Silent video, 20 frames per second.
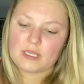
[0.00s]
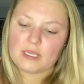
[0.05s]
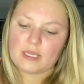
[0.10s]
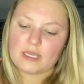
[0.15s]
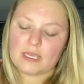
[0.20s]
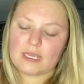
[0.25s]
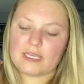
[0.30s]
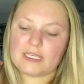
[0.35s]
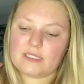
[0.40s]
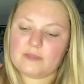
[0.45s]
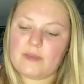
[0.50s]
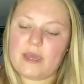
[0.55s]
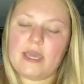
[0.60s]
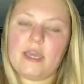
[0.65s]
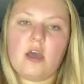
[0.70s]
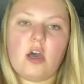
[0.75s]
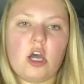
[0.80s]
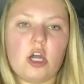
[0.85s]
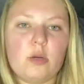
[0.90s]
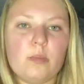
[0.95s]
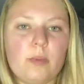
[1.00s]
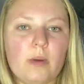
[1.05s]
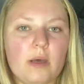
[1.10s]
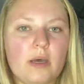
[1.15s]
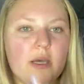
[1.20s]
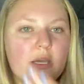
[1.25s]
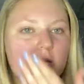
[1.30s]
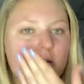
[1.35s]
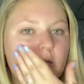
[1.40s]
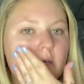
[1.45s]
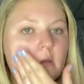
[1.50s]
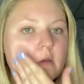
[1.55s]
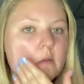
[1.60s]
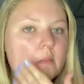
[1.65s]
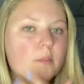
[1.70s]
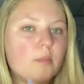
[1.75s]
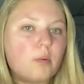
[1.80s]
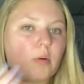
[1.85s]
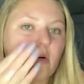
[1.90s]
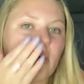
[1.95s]
is my Arbonne
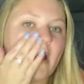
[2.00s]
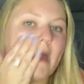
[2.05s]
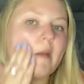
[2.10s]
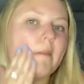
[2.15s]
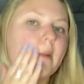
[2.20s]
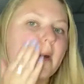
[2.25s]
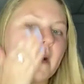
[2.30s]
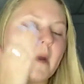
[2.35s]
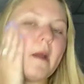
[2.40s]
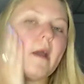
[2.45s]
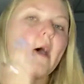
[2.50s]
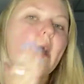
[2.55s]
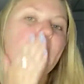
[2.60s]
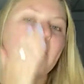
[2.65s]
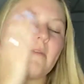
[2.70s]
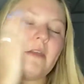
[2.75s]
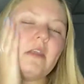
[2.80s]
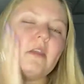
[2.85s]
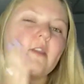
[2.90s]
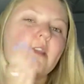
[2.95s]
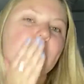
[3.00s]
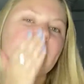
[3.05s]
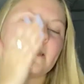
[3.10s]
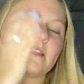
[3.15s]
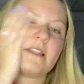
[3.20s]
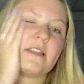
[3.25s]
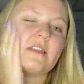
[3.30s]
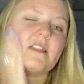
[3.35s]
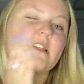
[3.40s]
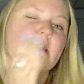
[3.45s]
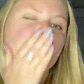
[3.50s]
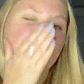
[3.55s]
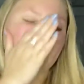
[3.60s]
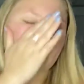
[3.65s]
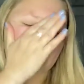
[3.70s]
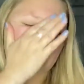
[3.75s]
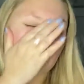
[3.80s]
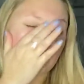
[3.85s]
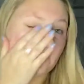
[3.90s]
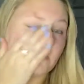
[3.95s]
primer. I really like this stuff.
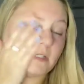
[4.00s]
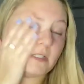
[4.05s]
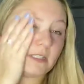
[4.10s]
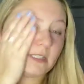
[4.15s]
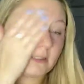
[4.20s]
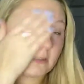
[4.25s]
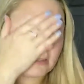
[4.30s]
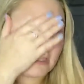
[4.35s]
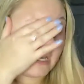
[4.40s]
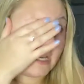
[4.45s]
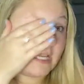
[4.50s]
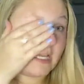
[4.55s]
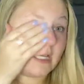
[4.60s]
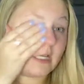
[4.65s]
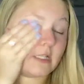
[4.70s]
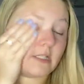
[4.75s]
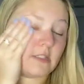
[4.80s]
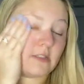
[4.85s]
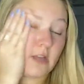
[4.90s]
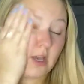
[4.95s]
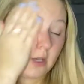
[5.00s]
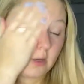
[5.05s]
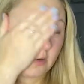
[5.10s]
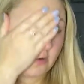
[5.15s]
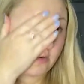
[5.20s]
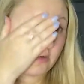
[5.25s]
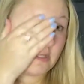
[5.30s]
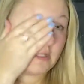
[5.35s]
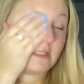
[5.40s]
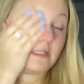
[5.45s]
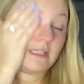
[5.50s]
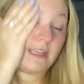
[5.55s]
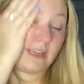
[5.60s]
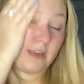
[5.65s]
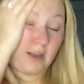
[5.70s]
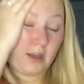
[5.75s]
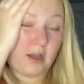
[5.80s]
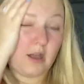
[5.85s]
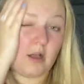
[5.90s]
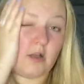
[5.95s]
It's really light. It's not greasy at
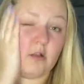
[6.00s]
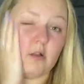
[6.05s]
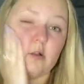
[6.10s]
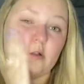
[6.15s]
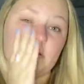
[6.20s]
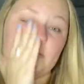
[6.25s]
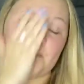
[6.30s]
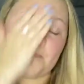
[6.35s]
all.